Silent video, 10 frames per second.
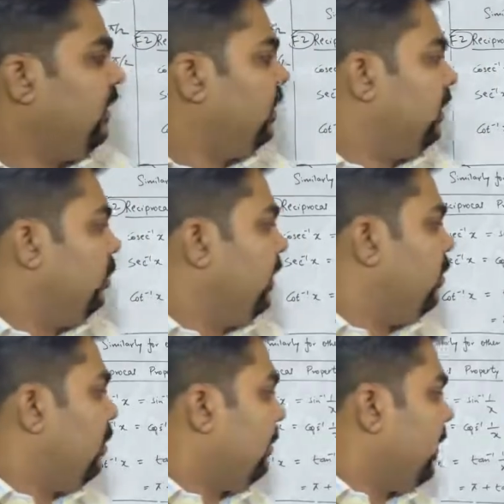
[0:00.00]
then we need
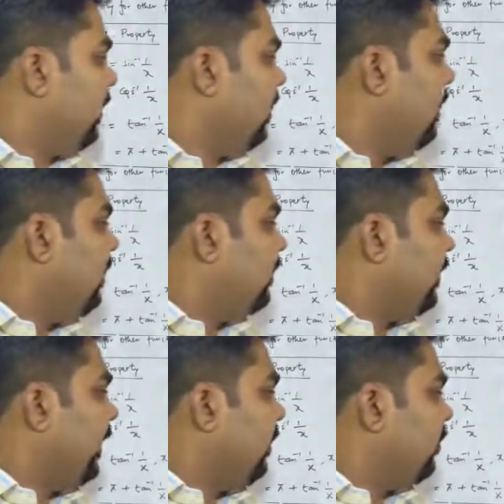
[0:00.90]
to apply here
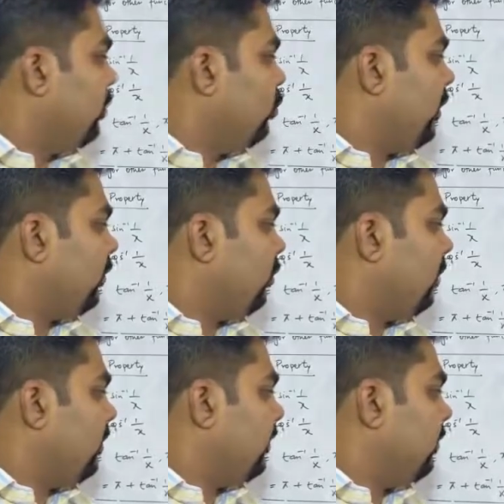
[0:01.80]
sine inverse 2x 1
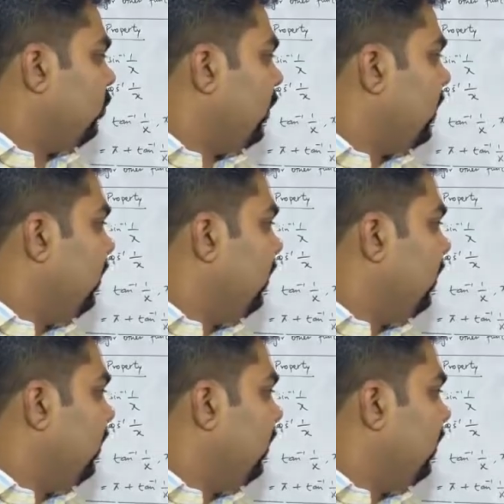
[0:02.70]
plus x square.